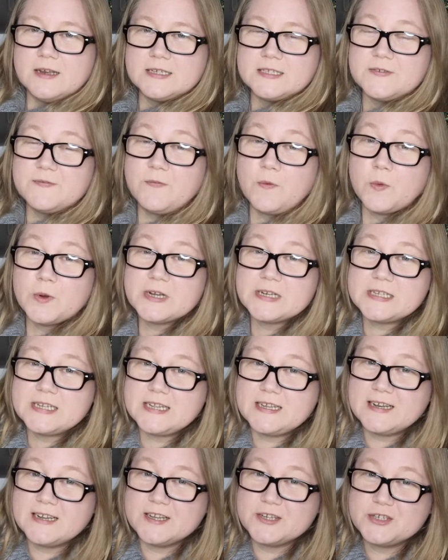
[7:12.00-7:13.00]
It is
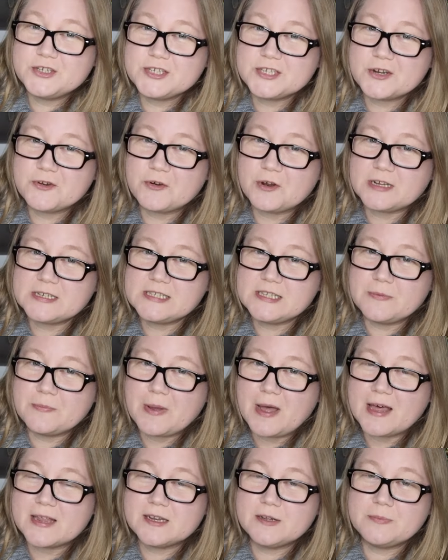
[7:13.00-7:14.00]
14 inches across the
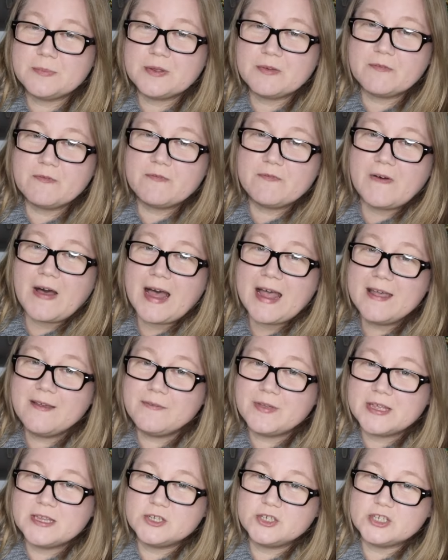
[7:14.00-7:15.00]
bottom,
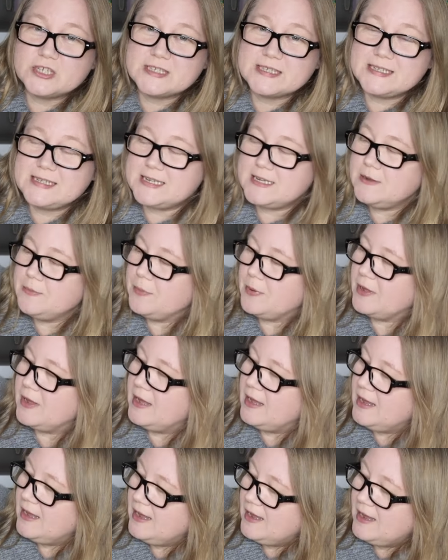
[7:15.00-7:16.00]
5 inches deep,
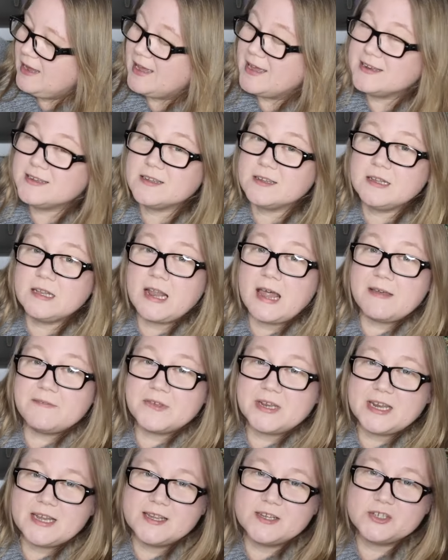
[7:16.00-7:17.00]
and
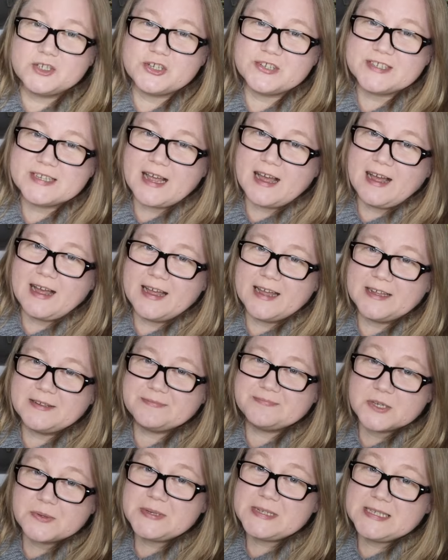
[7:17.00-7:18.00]
11 inches high,
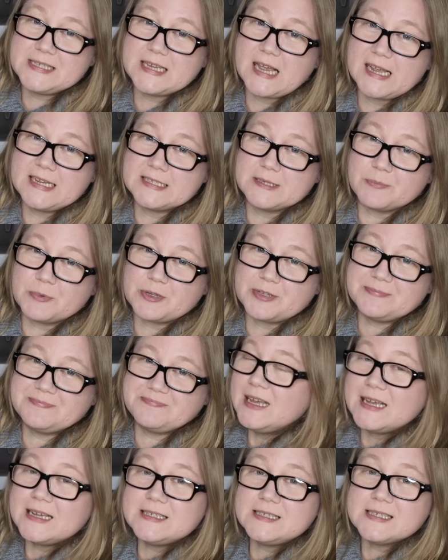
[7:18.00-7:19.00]
so it's sizable.
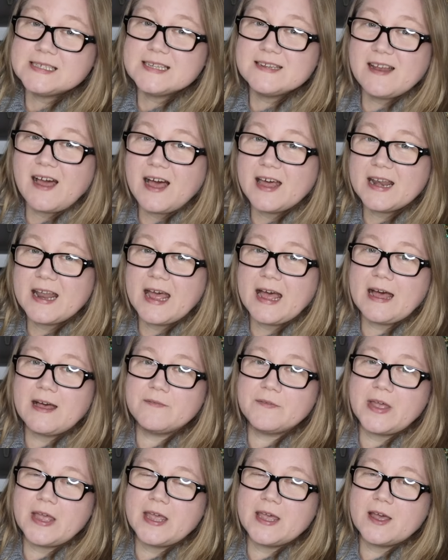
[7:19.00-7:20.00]
It does not
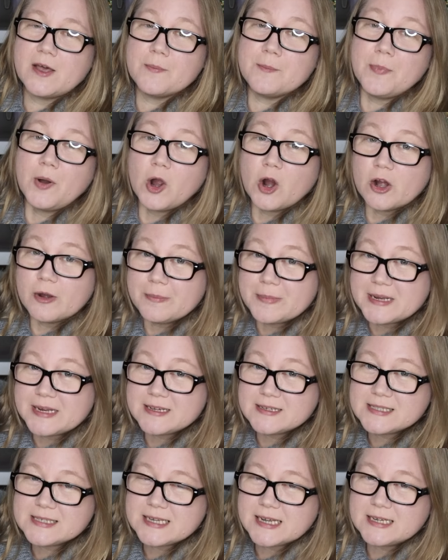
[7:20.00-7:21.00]
have a compartment
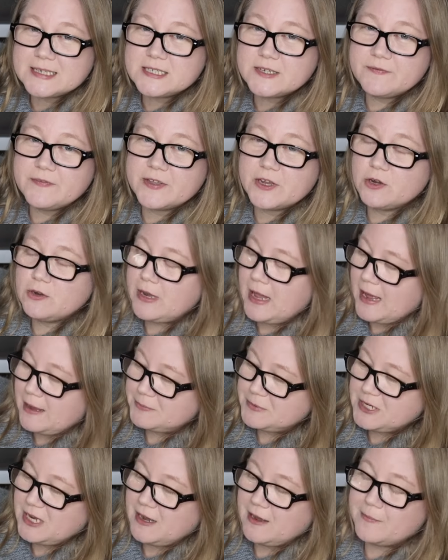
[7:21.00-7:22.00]
inside to fit your
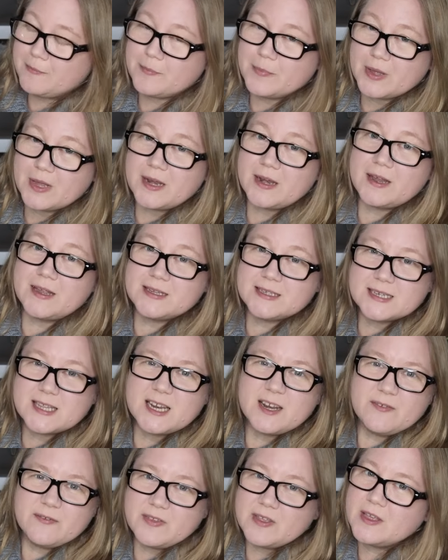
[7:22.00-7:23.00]
laptop, but it's
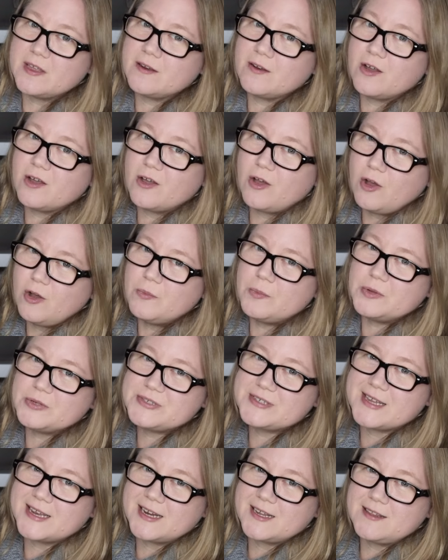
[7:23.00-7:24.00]
gonna fit
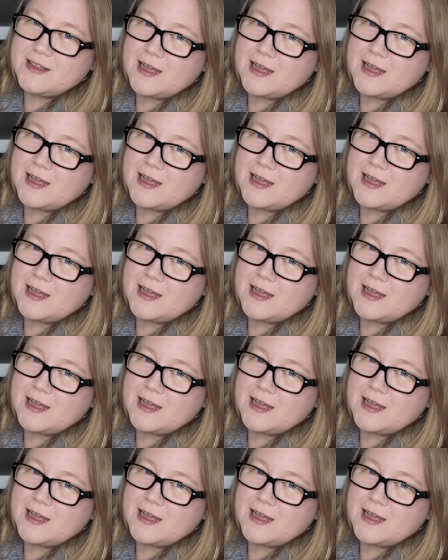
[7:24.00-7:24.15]
almost any